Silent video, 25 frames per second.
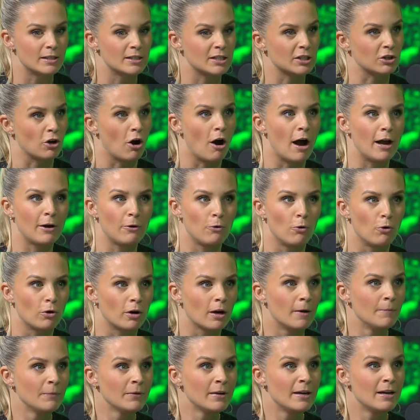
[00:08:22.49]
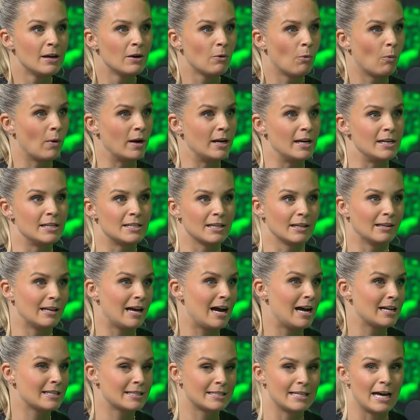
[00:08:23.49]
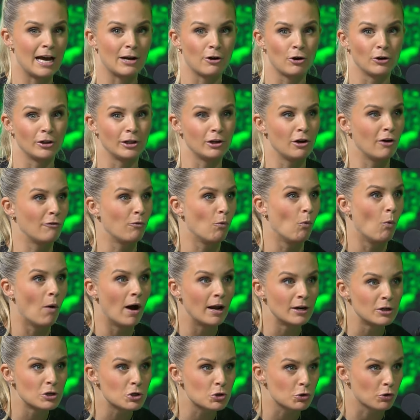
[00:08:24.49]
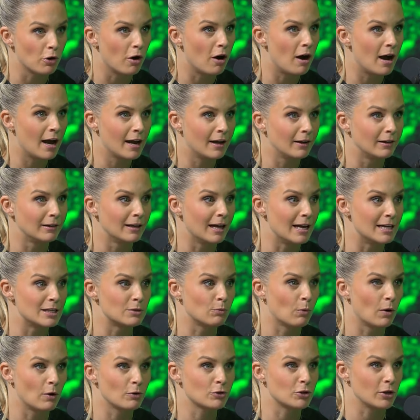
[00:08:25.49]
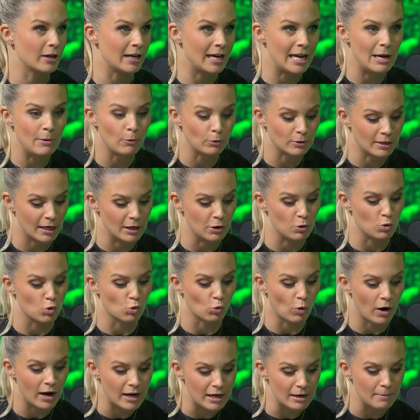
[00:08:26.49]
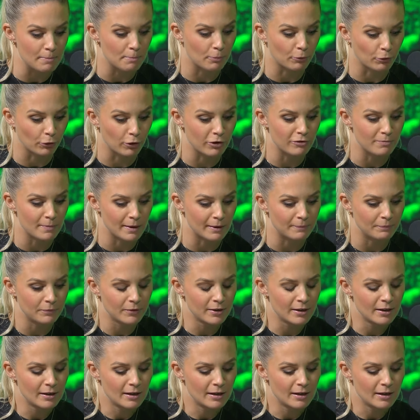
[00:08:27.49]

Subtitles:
Skyhook went into last start only off 1 trial as well, so he will take great improvement